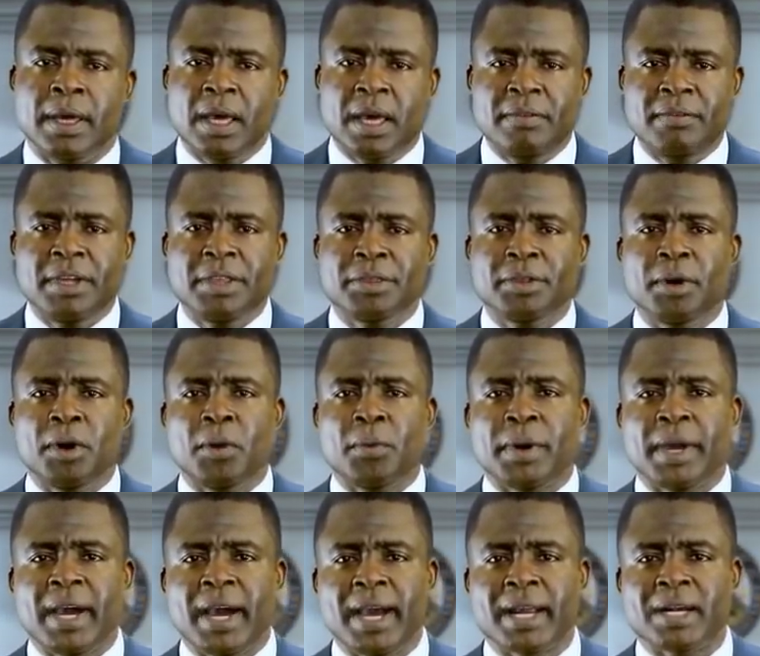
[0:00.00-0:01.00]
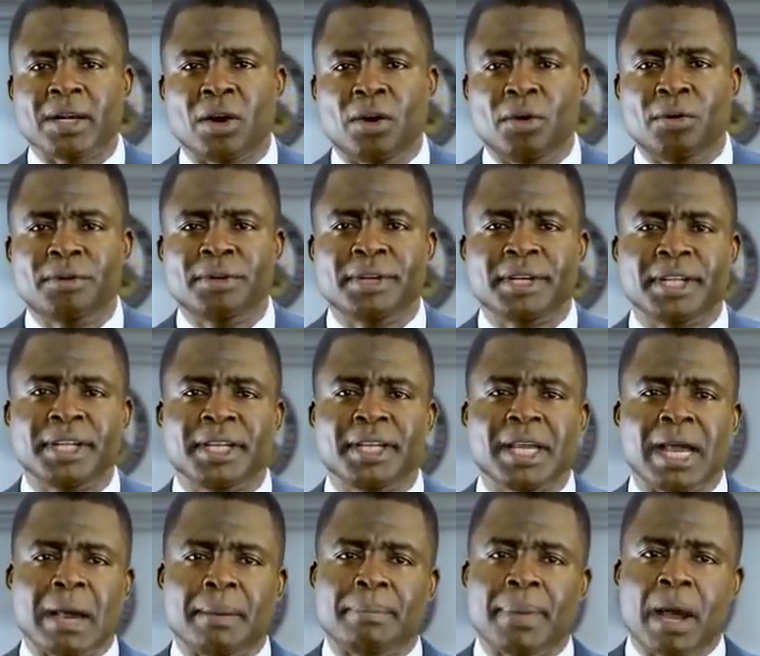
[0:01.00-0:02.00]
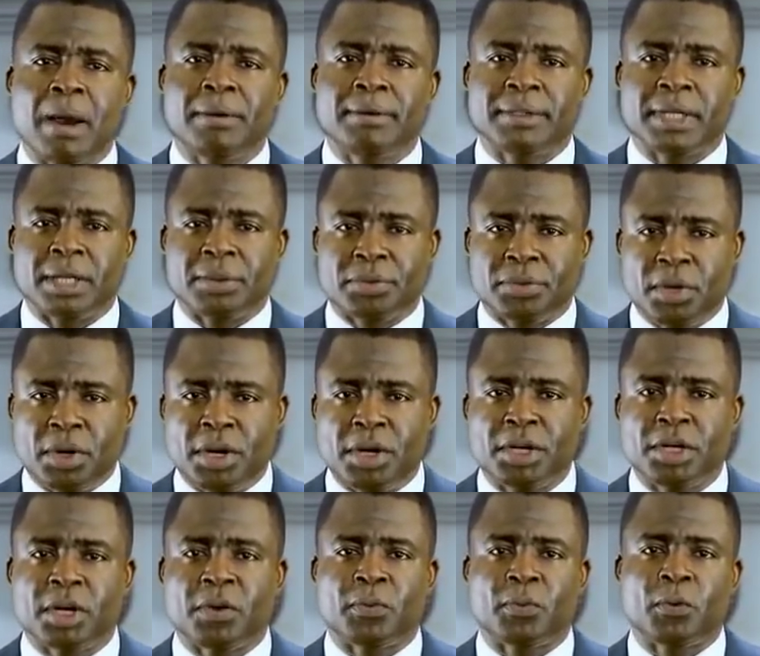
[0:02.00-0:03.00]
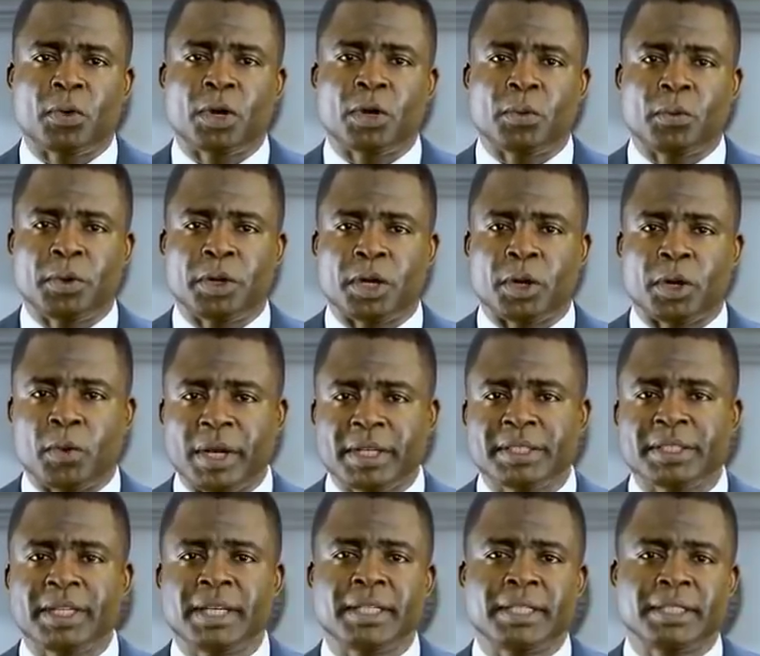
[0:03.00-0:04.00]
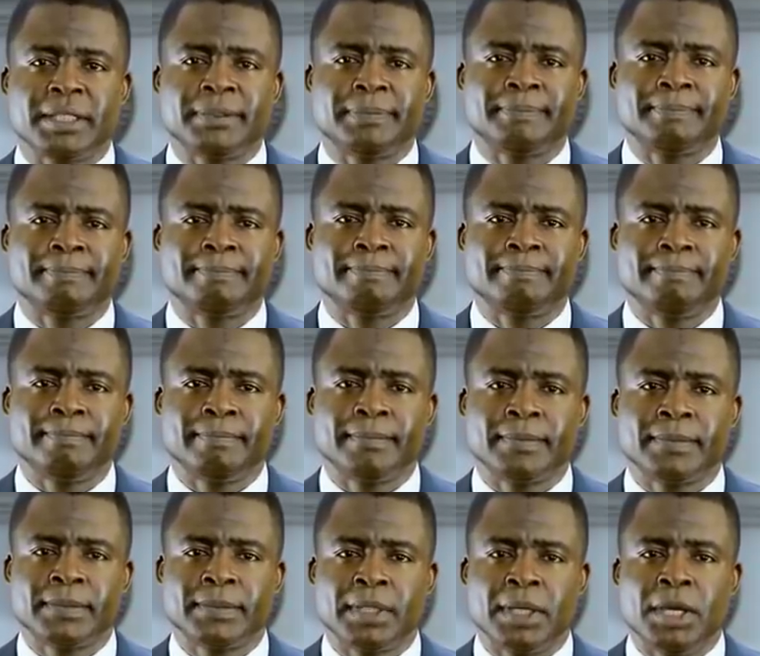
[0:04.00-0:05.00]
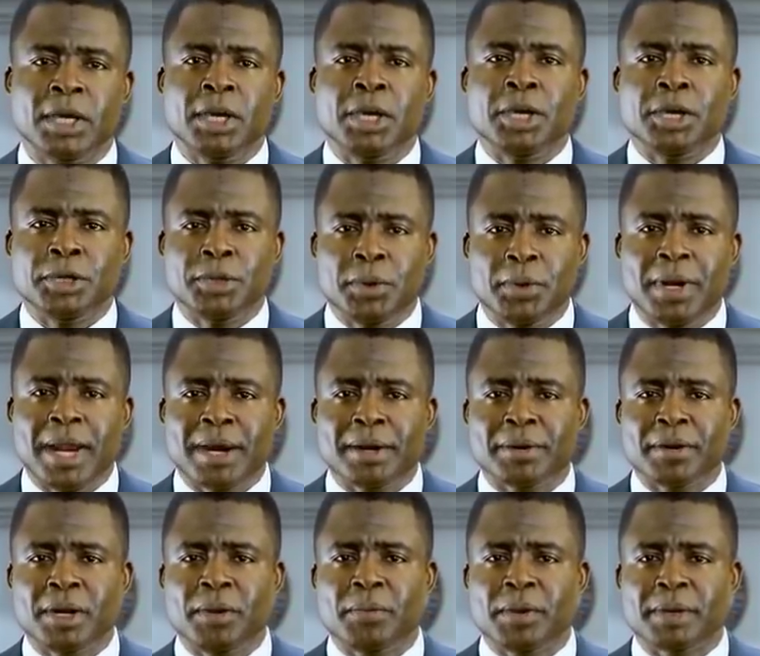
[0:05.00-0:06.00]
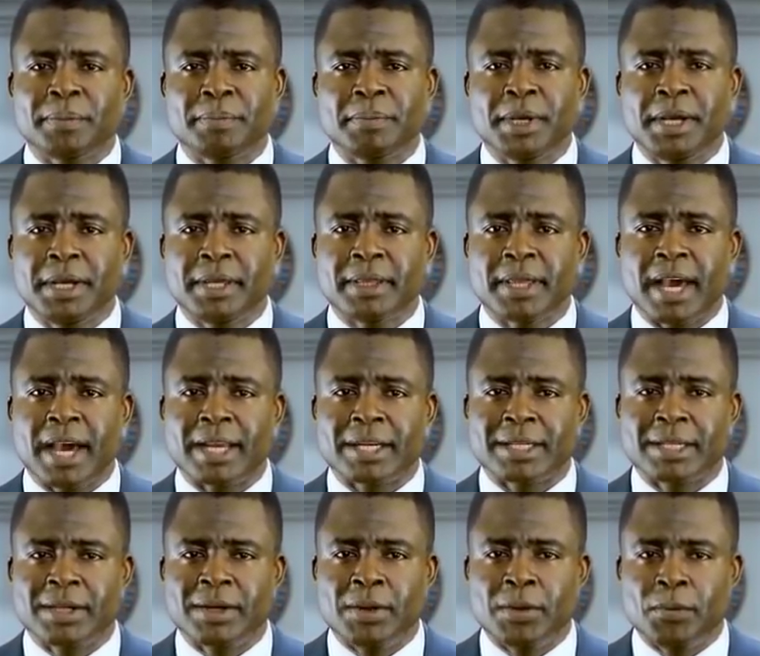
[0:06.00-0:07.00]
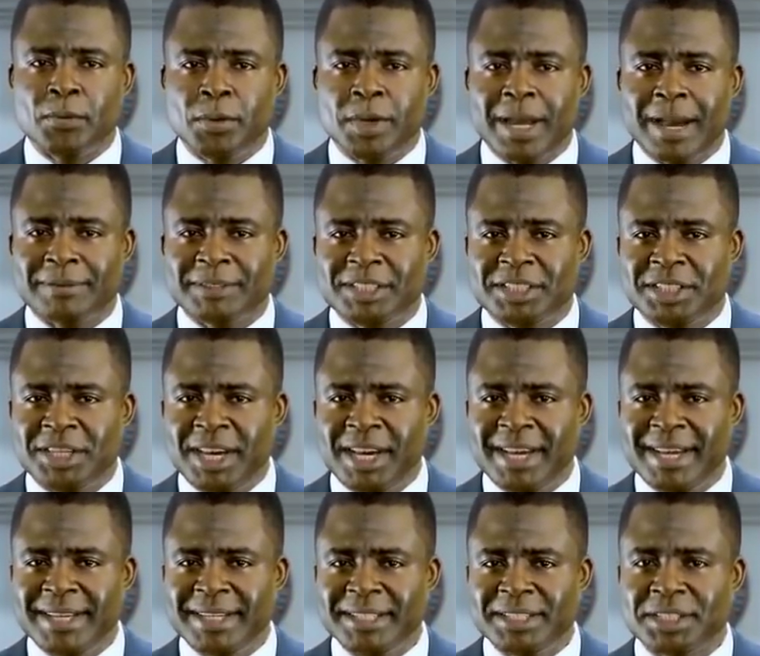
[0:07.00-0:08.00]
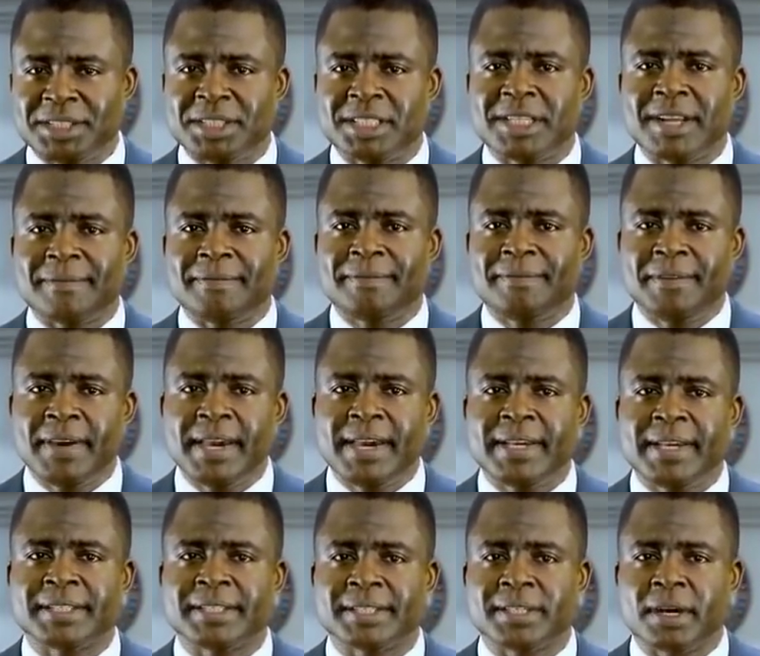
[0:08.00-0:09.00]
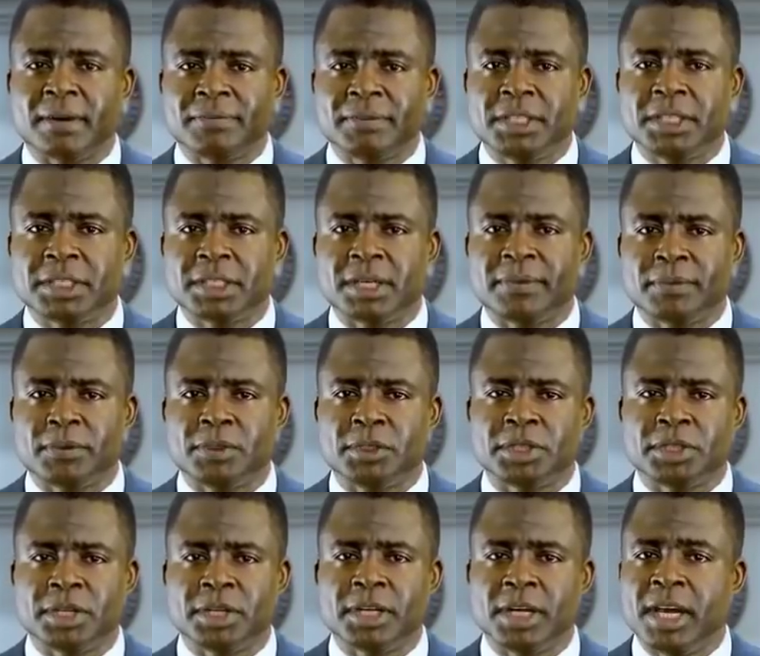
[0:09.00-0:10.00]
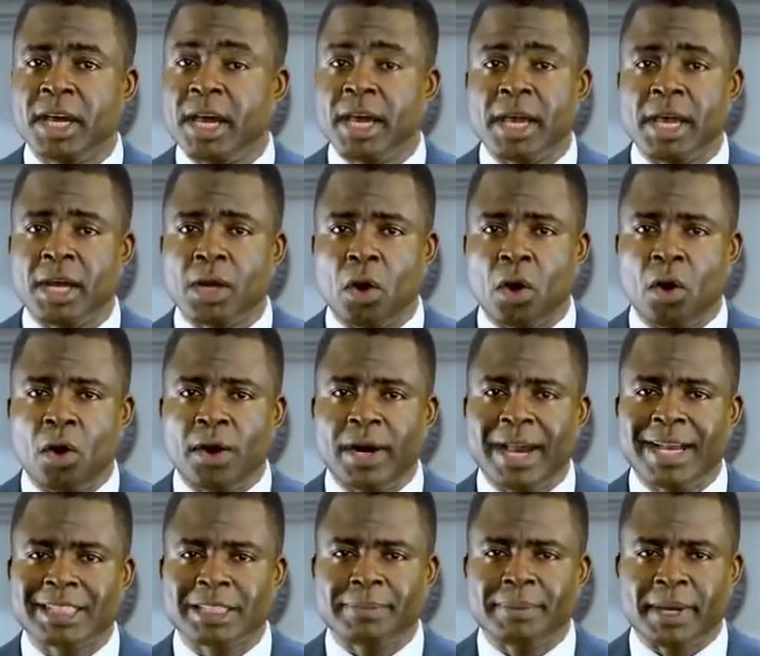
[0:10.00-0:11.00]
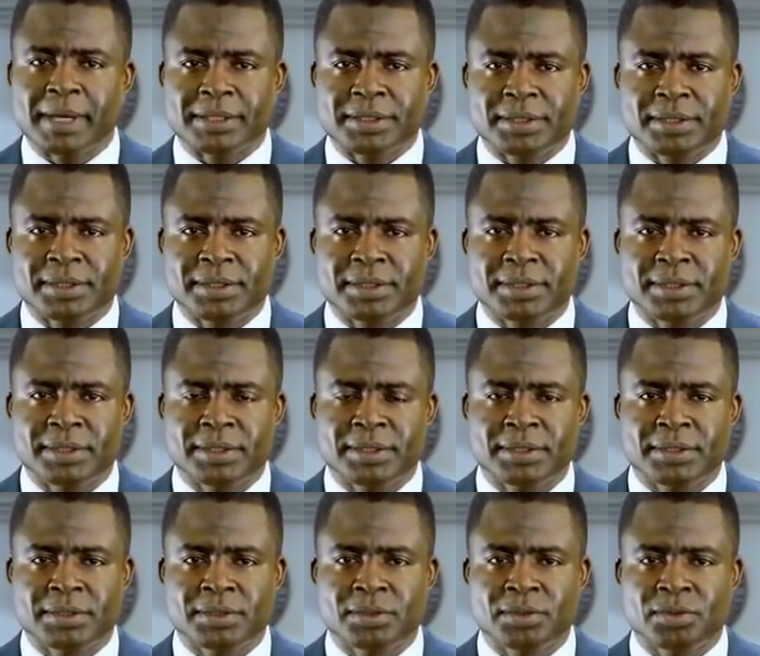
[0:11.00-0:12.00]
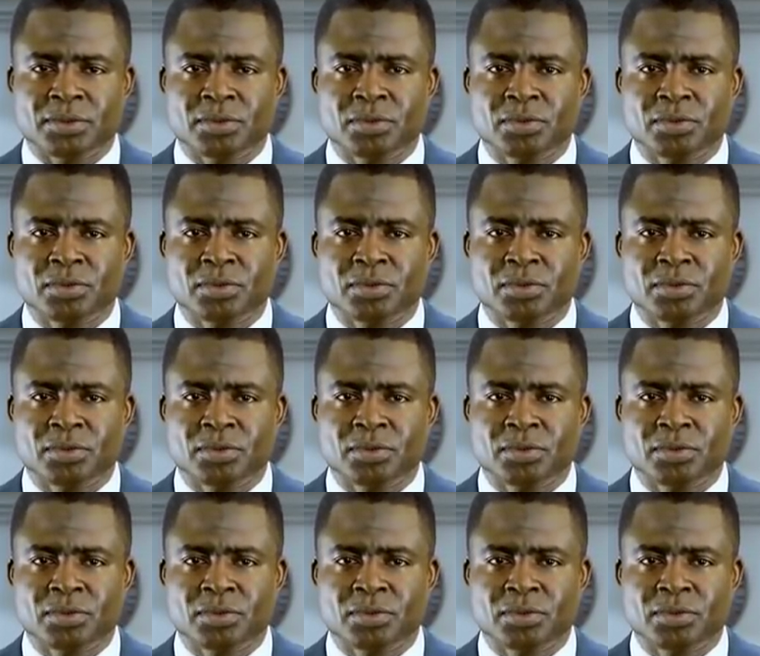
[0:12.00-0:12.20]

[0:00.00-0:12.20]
Even though we had only about a third of what we requested, you will agree with me that we have changed the face of this revolution in all aspects.